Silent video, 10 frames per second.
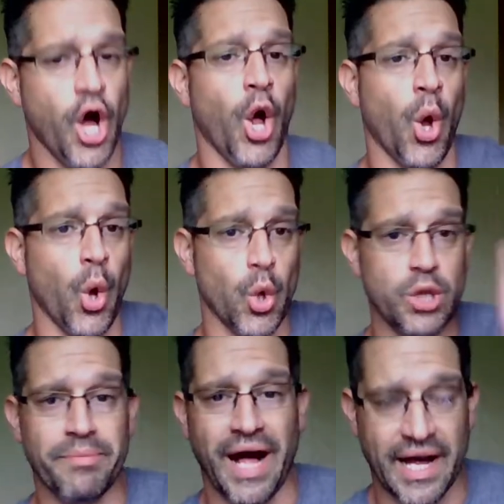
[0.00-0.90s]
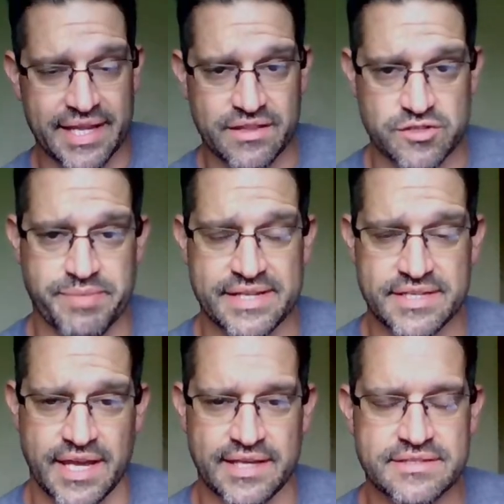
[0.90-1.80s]
whole body, those
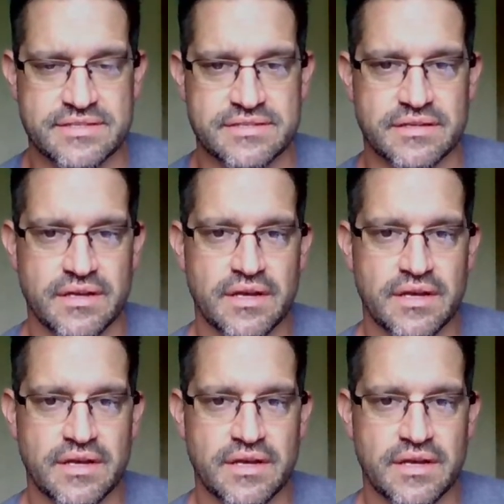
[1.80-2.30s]
basic 8s.